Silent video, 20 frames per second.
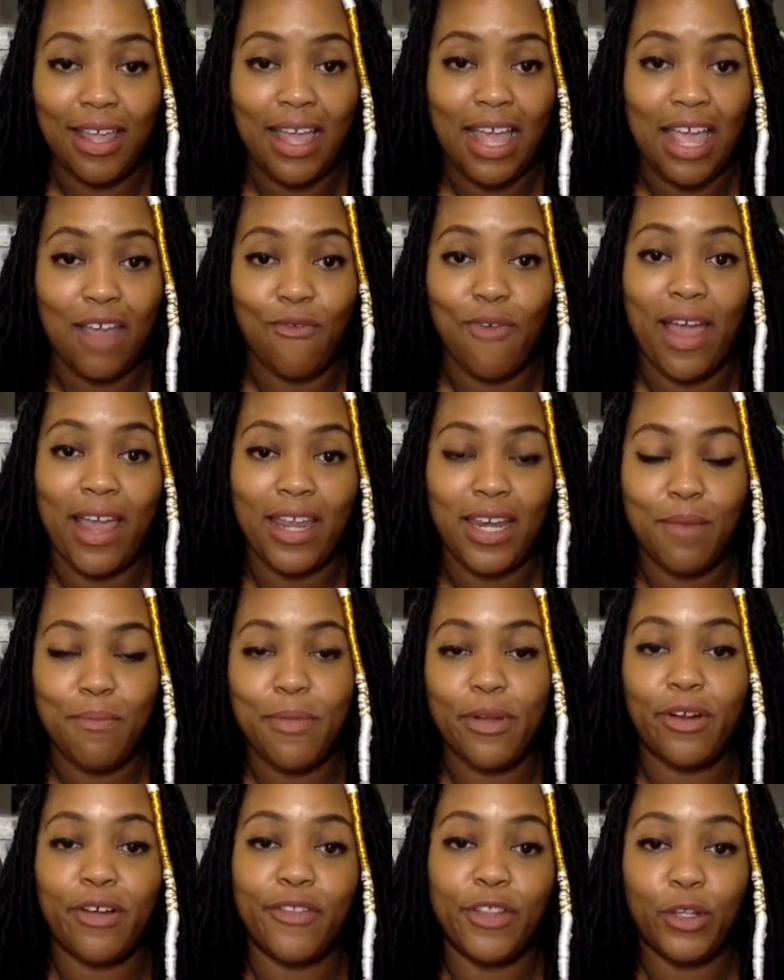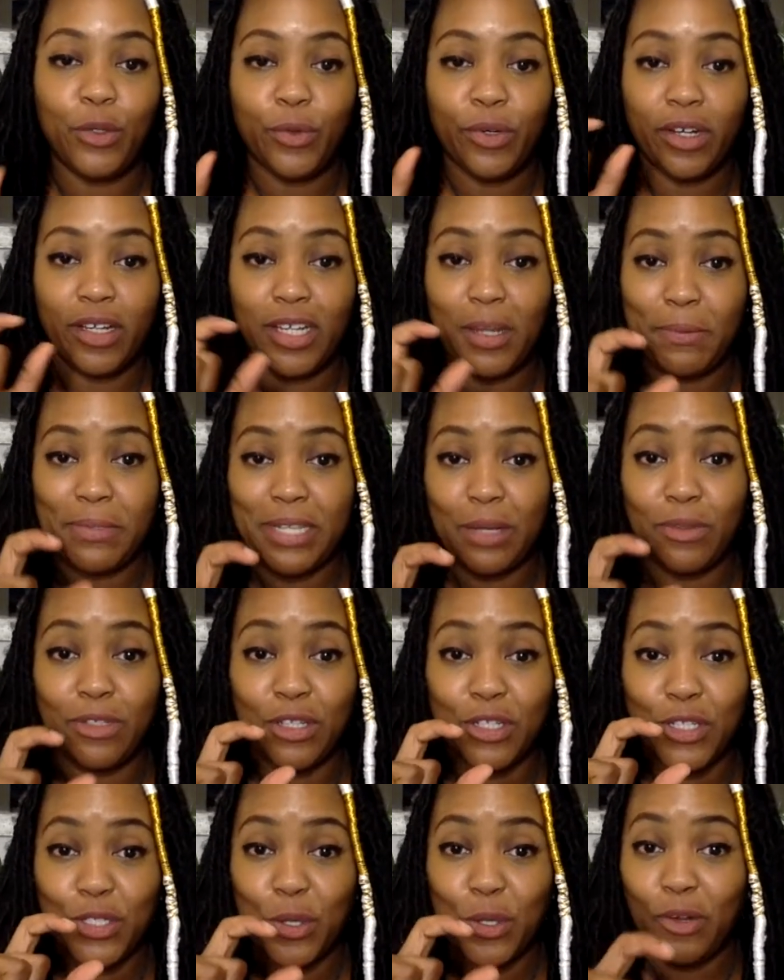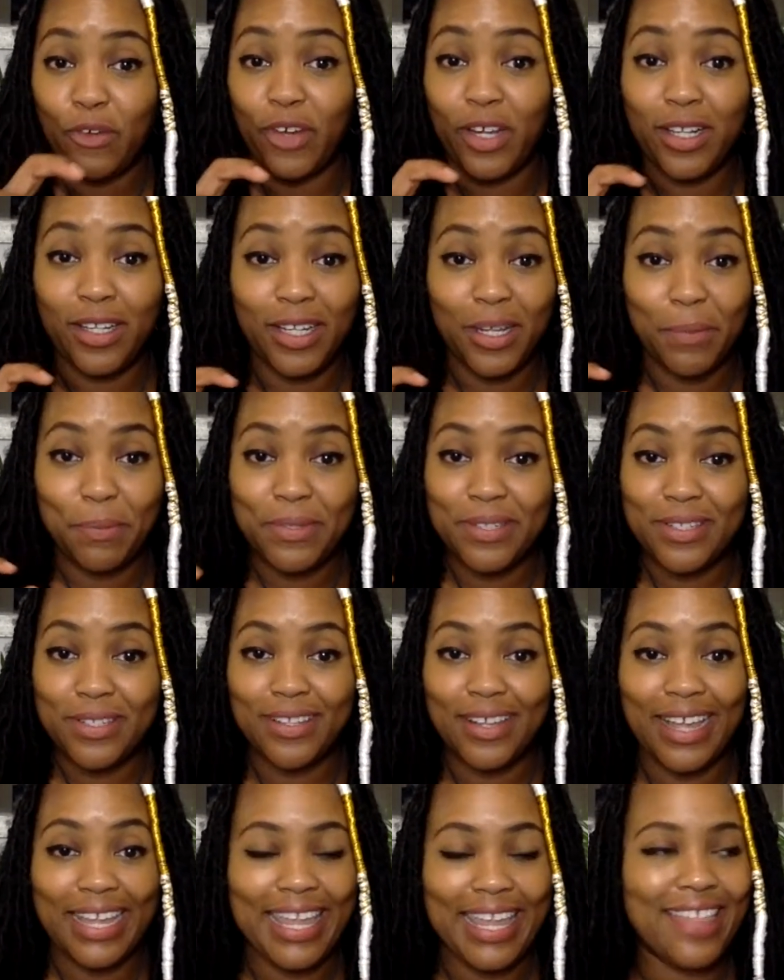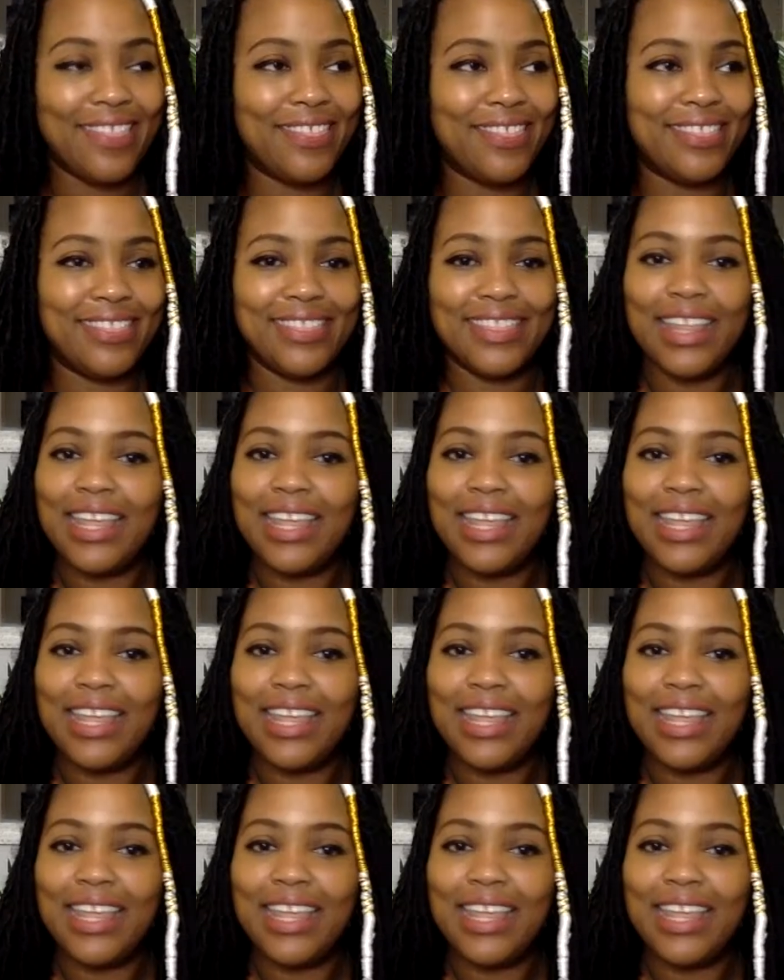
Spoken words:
and right in the middle of the lunar eclipse, there was a solar eclipse, again,